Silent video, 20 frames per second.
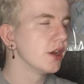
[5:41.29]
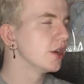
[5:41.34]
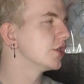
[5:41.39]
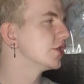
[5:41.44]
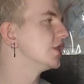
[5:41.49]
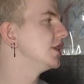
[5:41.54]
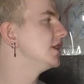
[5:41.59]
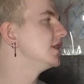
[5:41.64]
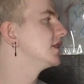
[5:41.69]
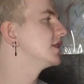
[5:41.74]

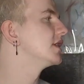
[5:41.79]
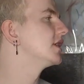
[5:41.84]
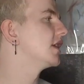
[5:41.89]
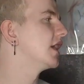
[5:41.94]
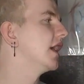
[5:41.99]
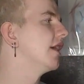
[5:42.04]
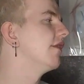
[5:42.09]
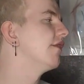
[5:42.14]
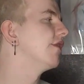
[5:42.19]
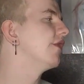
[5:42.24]
She's
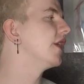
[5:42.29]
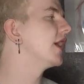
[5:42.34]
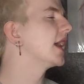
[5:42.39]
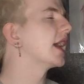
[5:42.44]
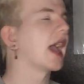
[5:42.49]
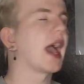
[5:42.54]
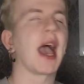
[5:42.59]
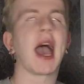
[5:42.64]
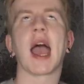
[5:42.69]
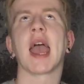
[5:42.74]

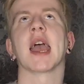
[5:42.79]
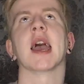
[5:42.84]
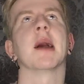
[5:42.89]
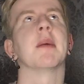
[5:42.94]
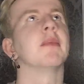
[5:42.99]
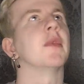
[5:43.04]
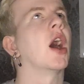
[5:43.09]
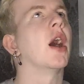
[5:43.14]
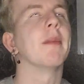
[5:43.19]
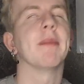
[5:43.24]
giving I
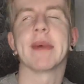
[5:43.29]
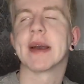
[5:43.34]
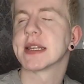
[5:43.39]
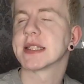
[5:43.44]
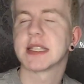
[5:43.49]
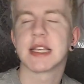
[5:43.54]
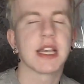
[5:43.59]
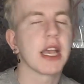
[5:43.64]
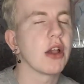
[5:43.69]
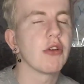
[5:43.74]
am not
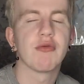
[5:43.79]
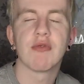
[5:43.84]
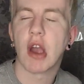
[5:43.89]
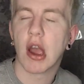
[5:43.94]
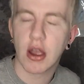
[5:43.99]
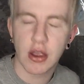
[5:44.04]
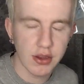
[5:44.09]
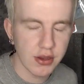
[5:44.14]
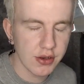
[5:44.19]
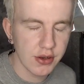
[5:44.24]
messing
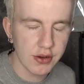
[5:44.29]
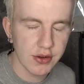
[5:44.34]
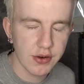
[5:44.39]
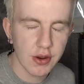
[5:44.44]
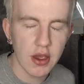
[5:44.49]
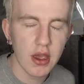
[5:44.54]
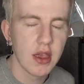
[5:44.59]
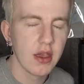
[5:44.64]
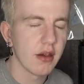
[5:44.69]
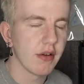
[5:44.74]

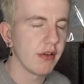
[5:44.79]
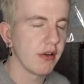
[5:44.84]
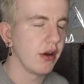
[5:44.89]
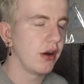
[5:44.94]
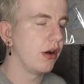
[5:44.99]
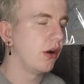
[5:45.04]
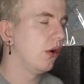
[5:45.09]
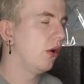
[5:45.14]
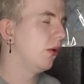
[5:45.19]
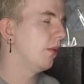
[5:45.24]
around.
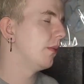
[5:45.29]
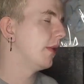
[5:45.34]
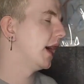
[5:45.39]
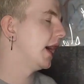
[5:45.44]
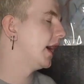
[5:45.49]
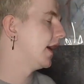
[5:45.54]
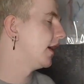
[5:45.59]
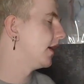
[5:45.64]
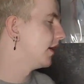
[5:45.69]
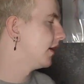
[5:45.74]
Oh
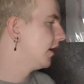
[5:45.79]
my.